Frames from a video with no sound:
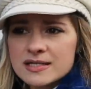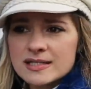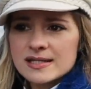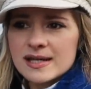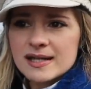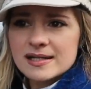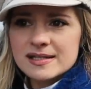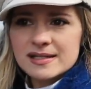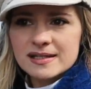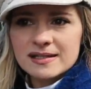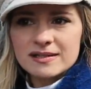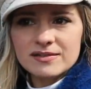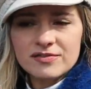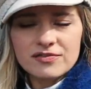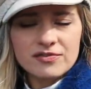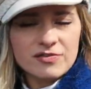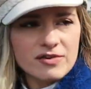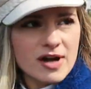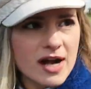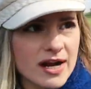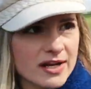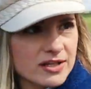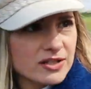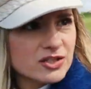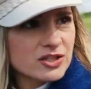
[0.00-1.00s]
studying
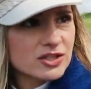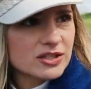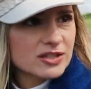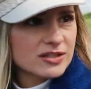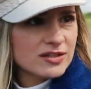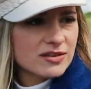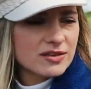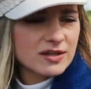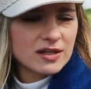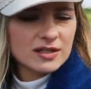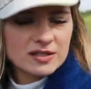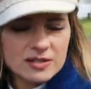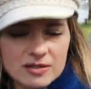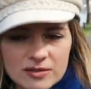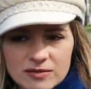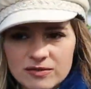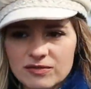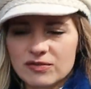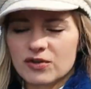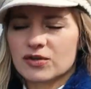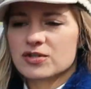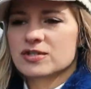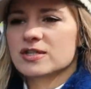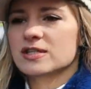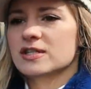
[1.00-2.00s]
French in theater
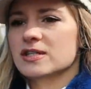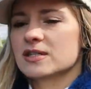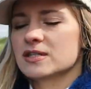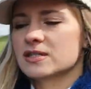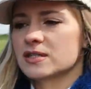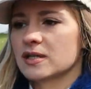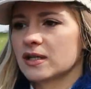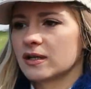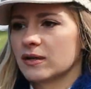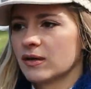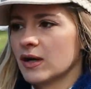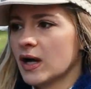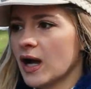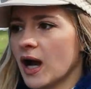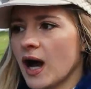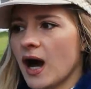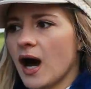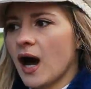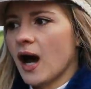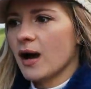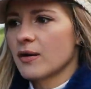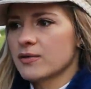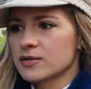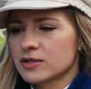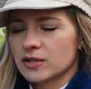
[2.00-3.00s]
university so
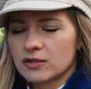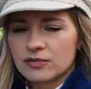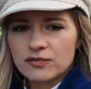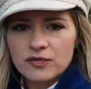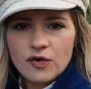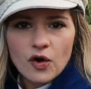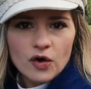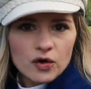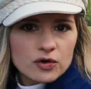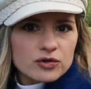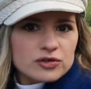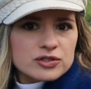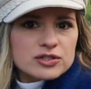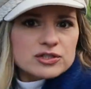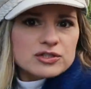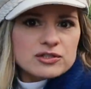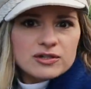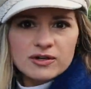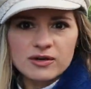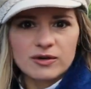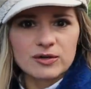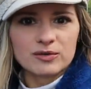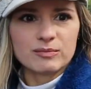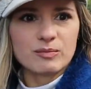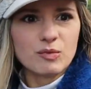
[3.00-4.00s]
I was not focused
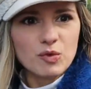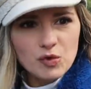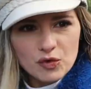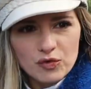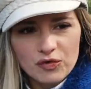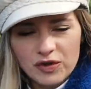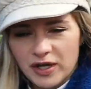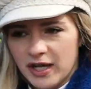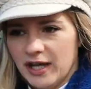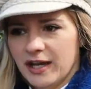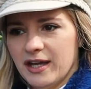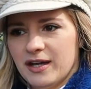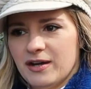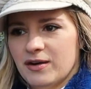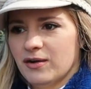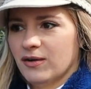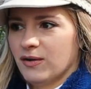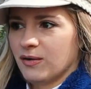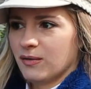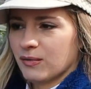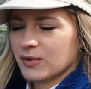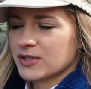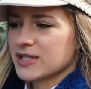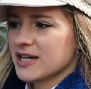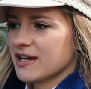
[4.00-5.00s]
on moving
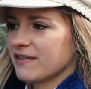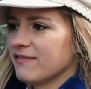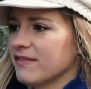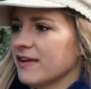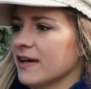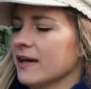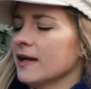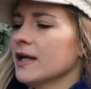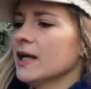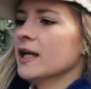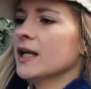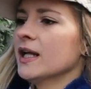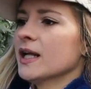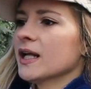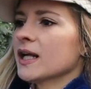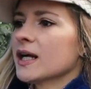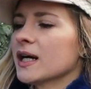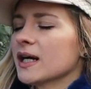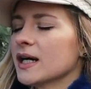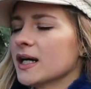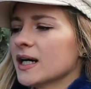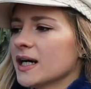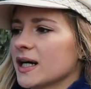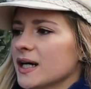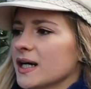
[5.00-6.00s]
or whatever
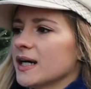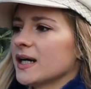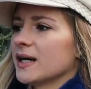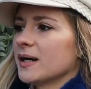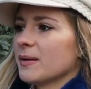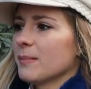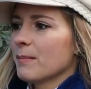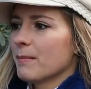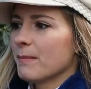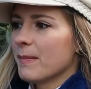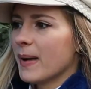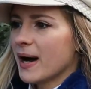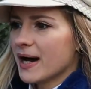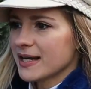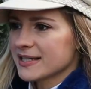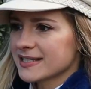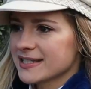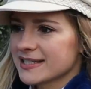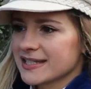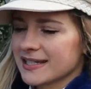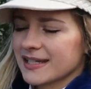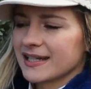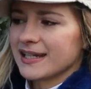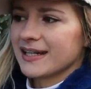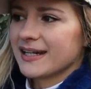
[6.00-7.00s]
uh,
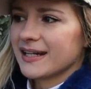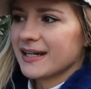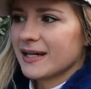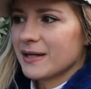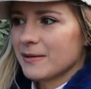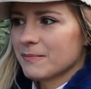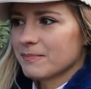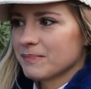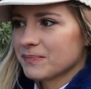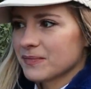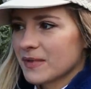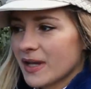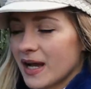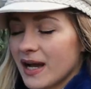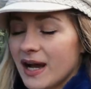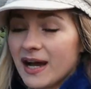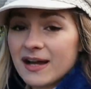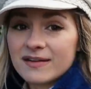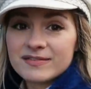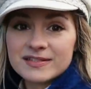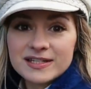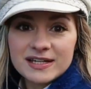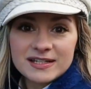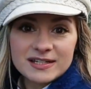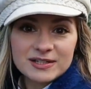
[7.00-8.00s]
but um,
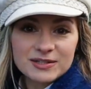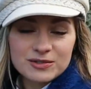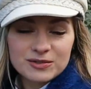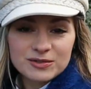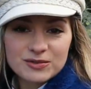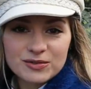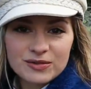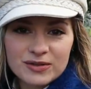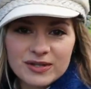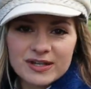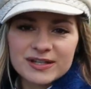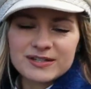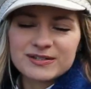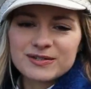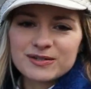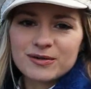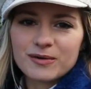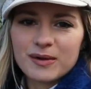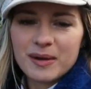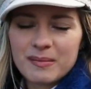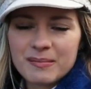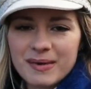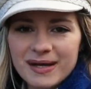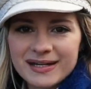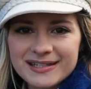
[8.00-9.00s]
I started to do that, so
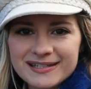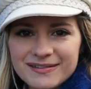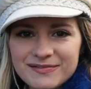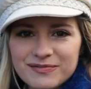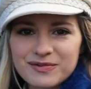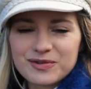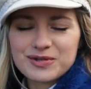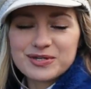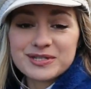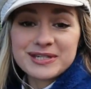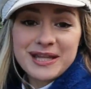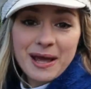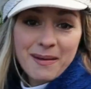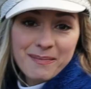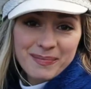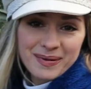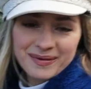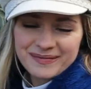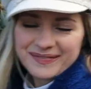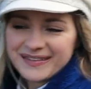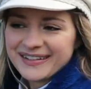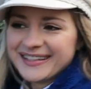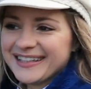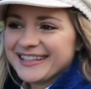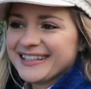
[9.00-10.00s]
I made the first step,
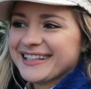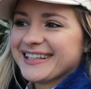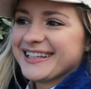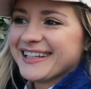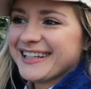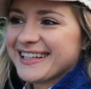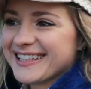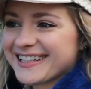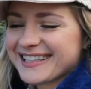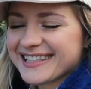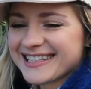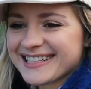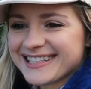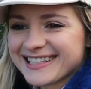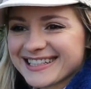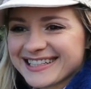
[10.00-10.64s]
and